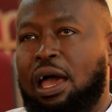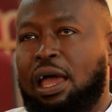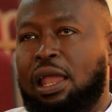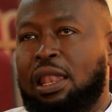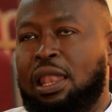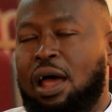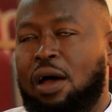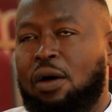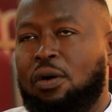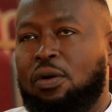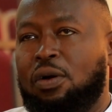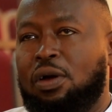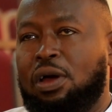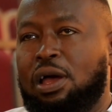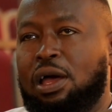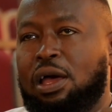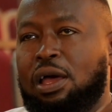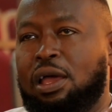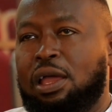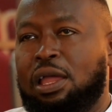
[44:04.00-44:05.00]
Now,
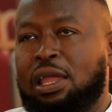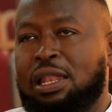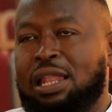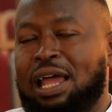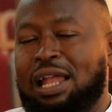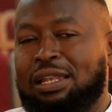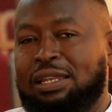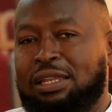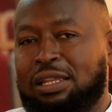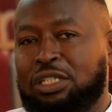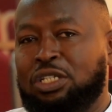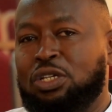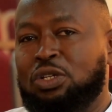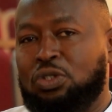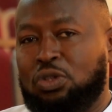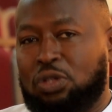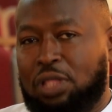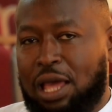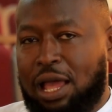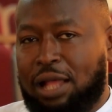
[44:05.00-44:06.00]
in addition
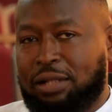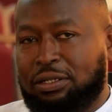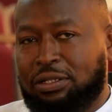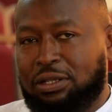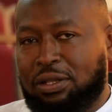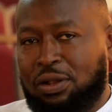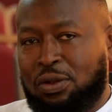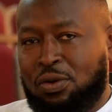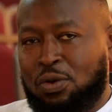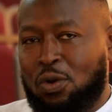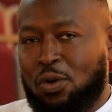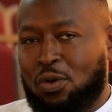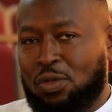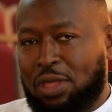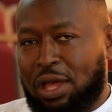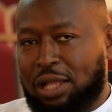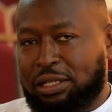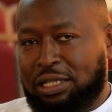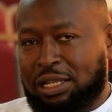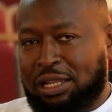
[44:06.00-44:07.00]
to that, know
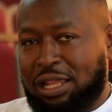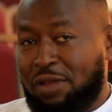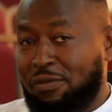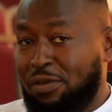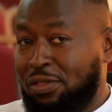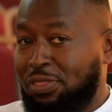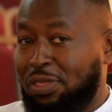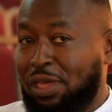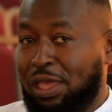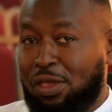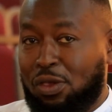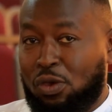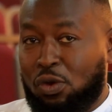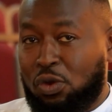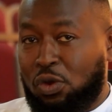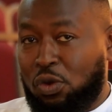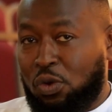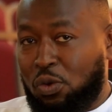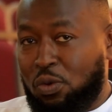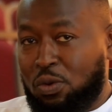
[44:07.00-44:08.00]
that in everything you
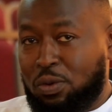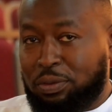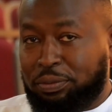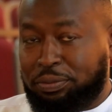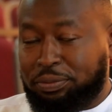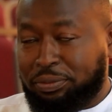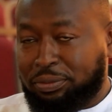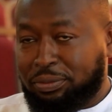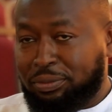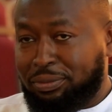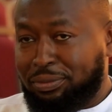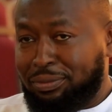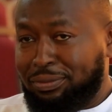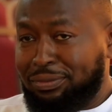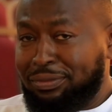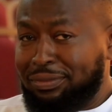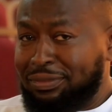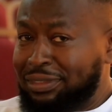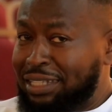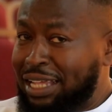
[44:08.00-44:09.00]
do
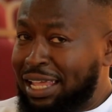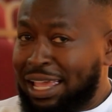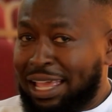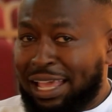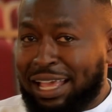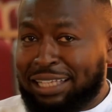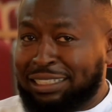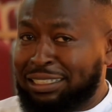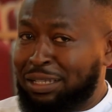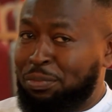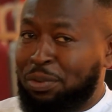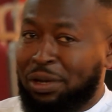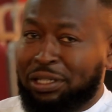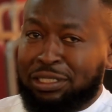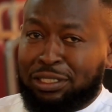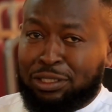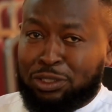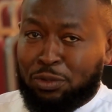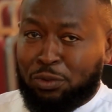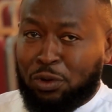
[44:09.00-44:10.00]
is the
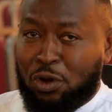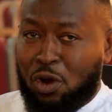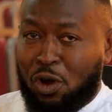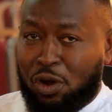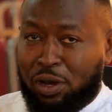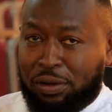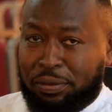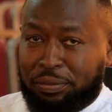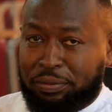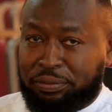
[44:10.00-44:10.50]
presence of God.